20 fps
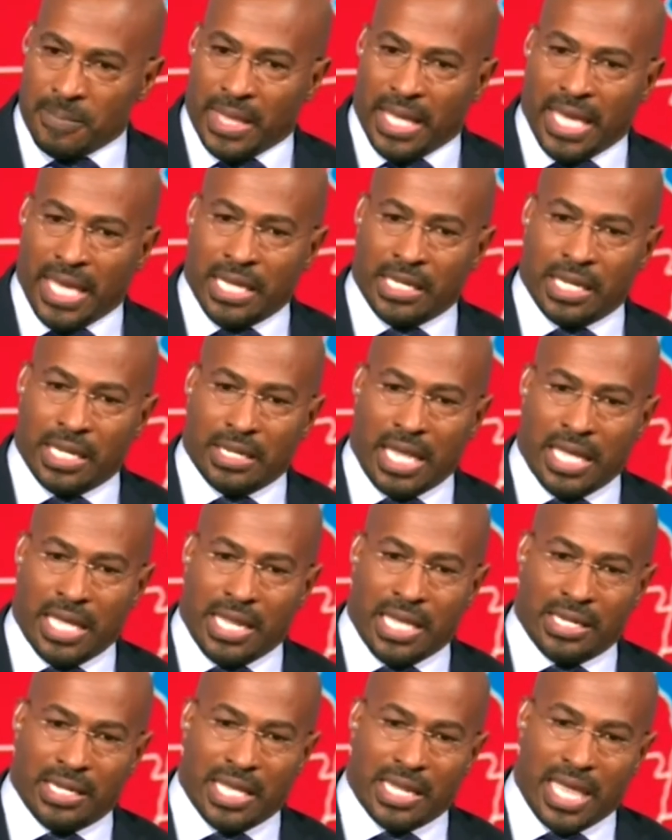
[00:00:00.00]
and, and,
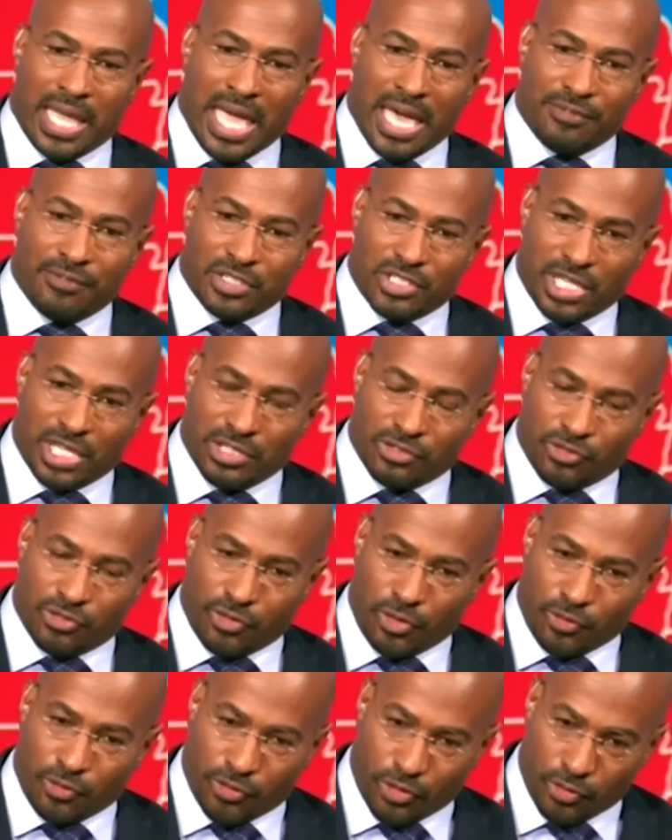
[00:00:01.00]
and, and have a chance
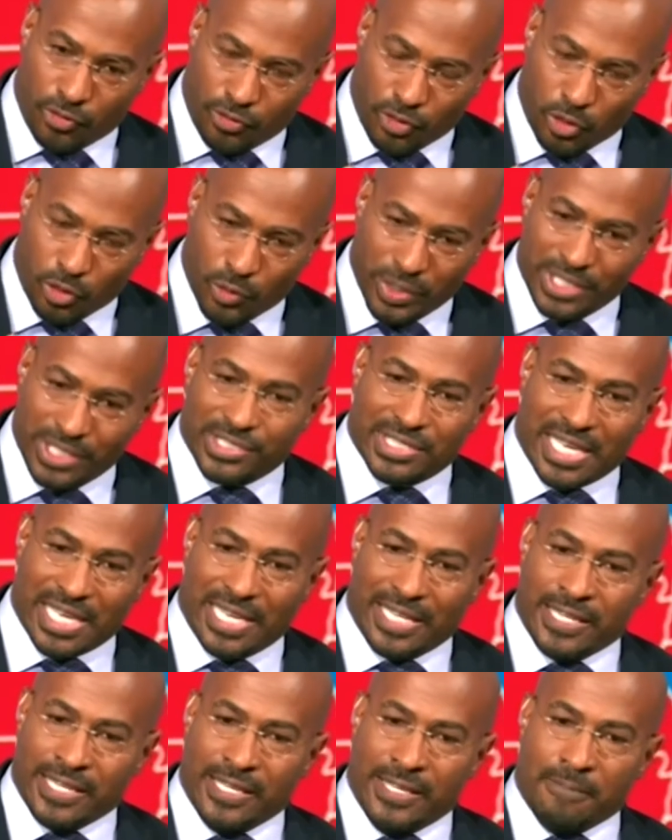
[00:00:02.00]
for, for, for a
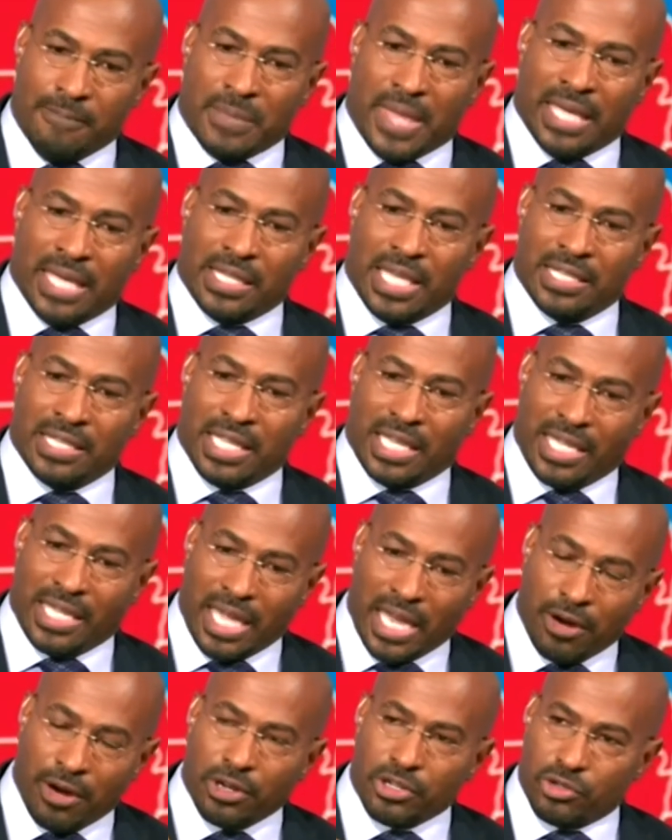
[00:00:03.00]
reset. And, and the
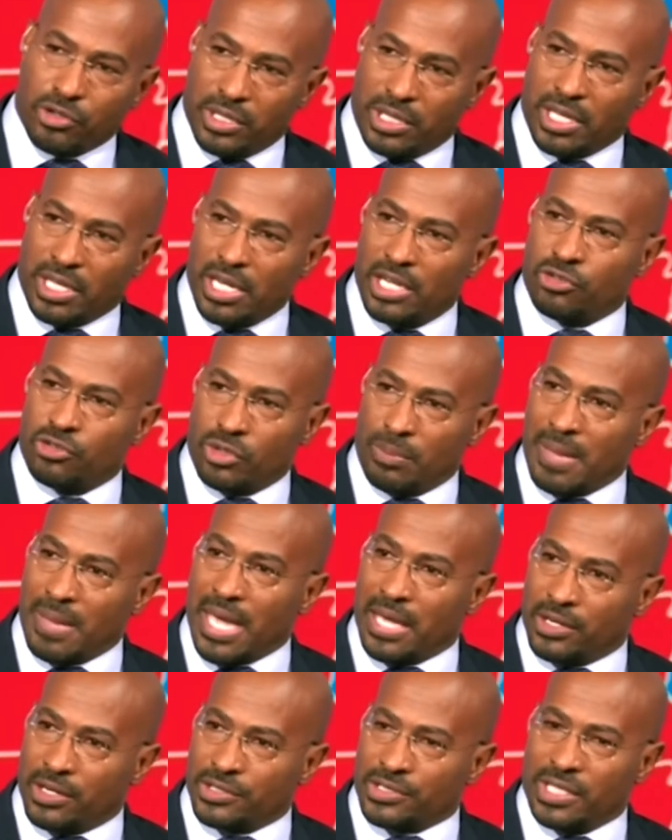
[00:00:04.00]
character of the country
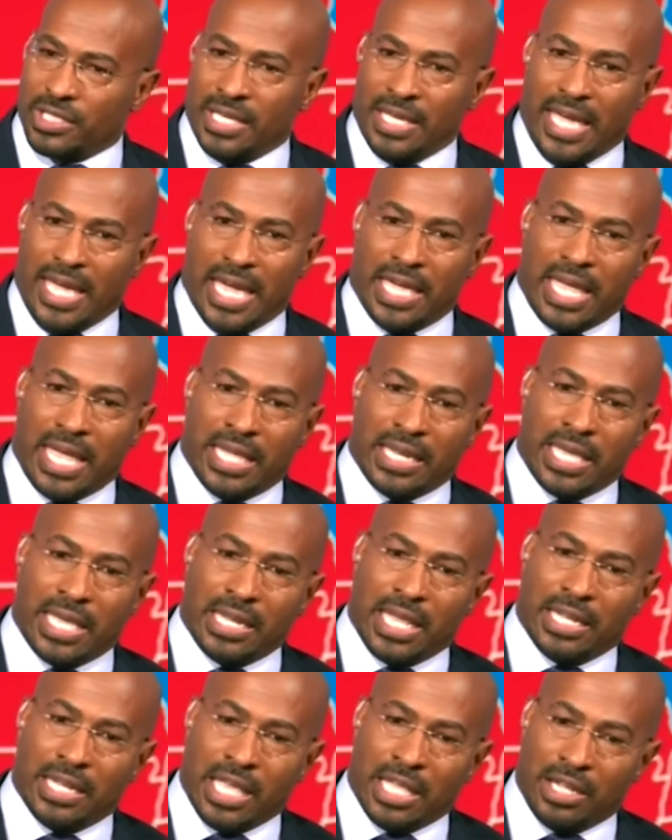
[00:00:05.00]
matters. And,
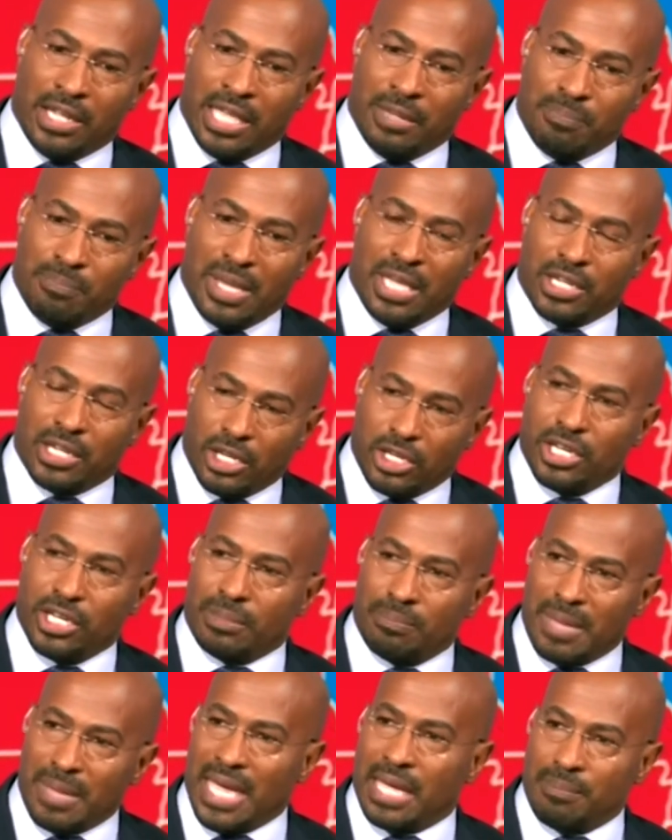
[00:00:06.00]
and, and, and being a
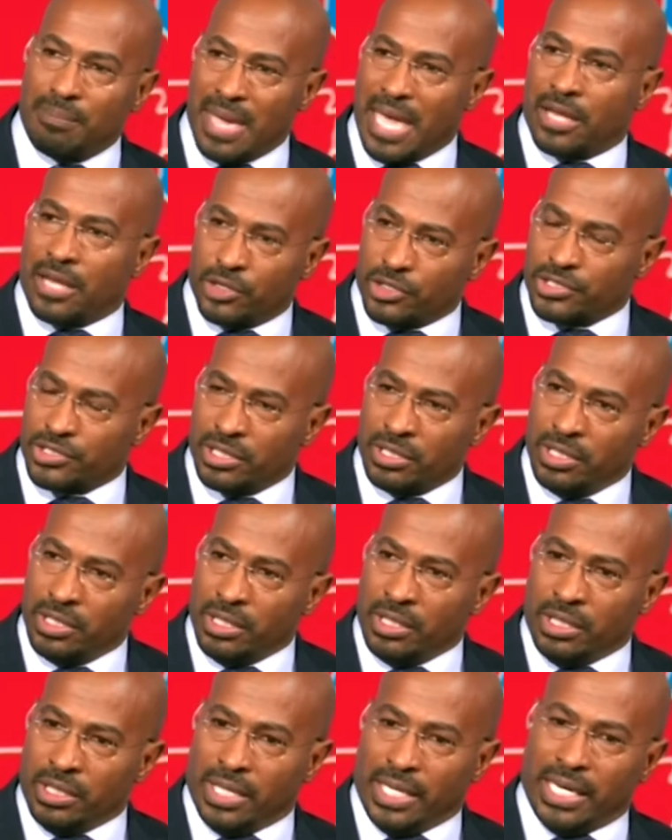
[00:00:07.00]
good man matters.
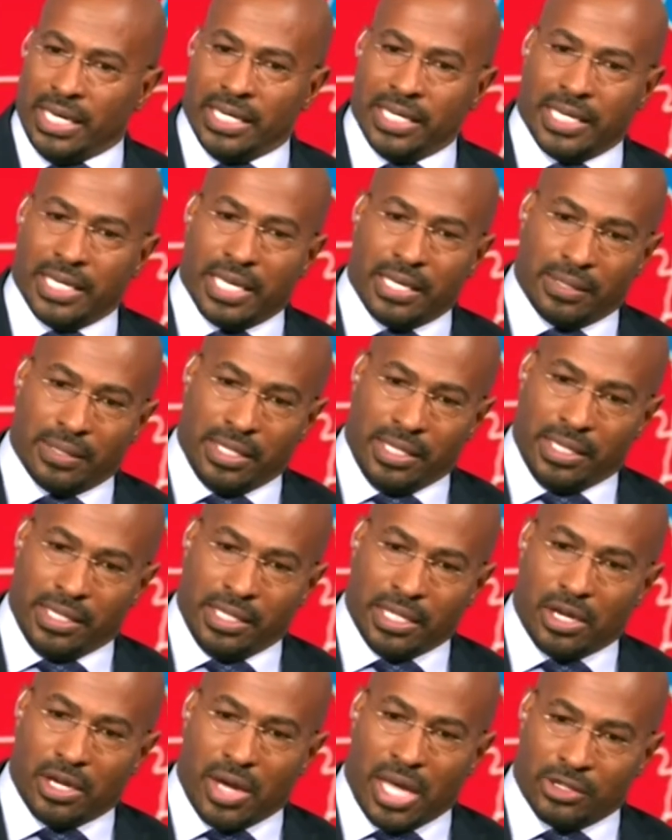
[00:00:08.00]

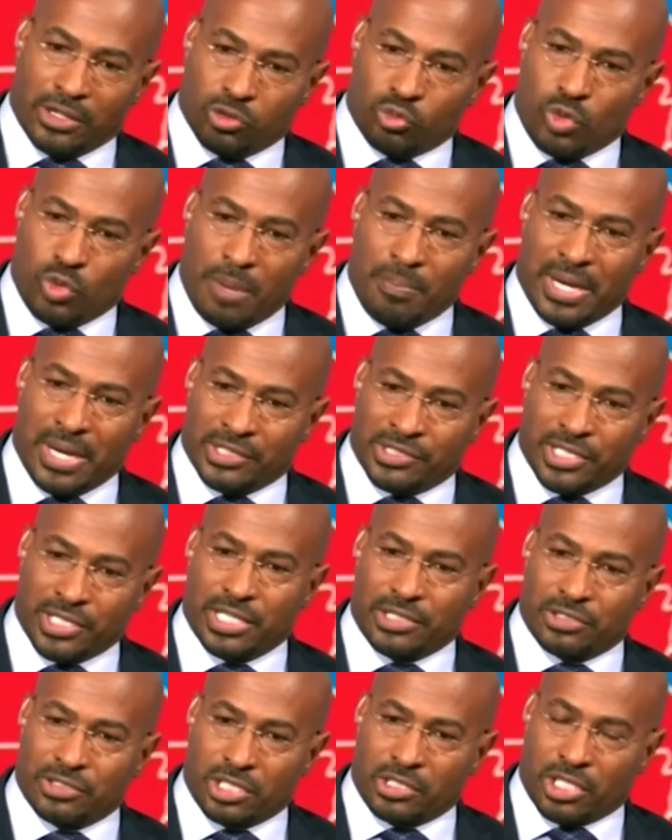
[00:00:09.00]
You know, I just want my
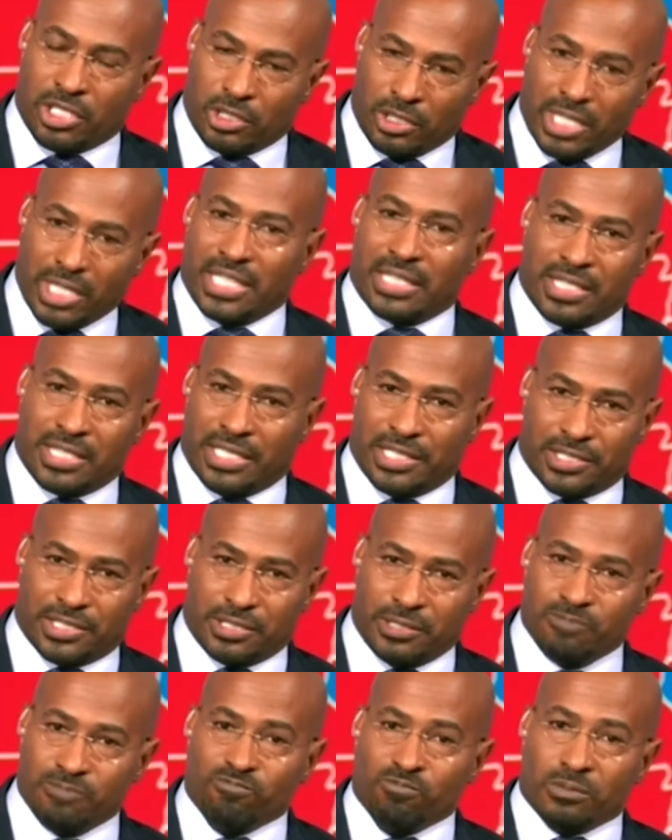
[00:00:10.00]
sons to look at
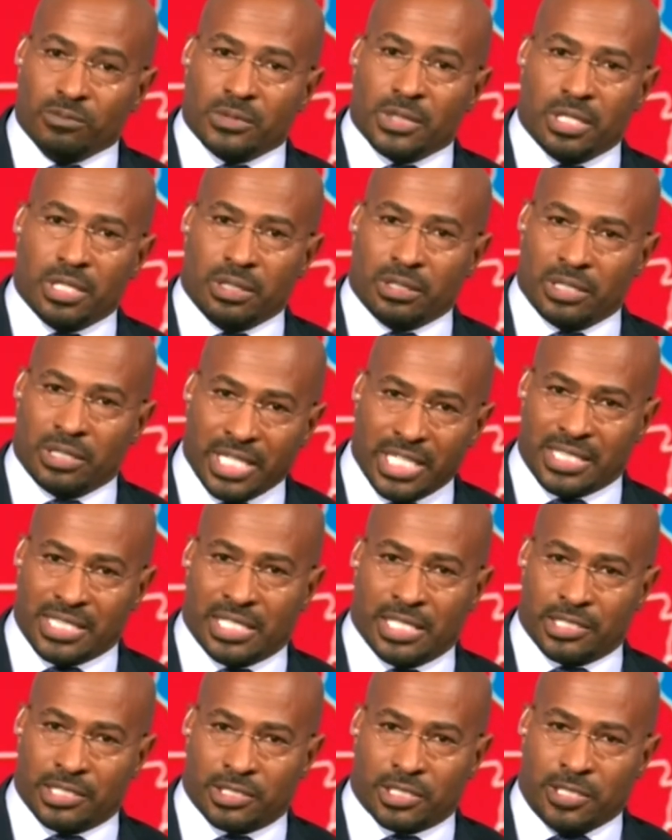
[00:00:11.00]
this. Look at
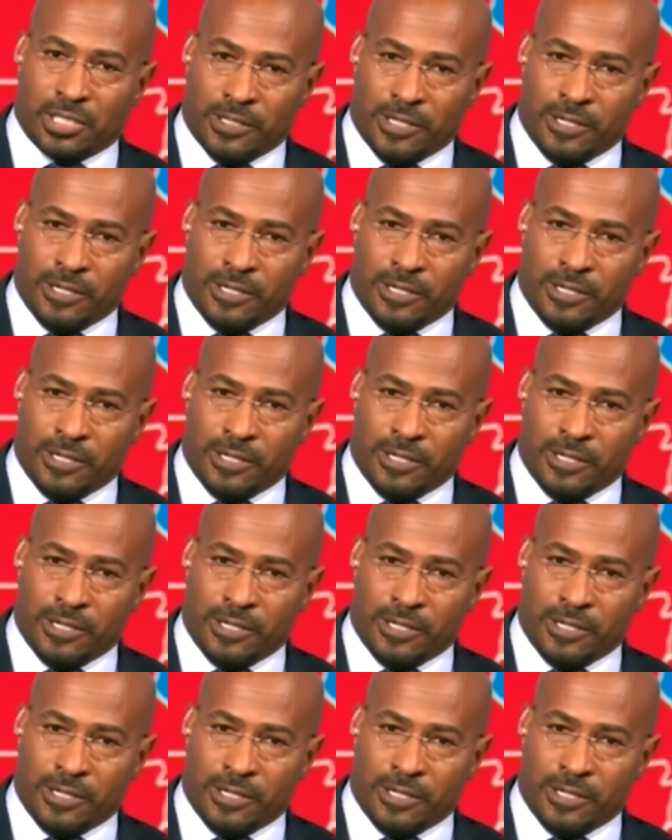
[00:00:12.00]
this.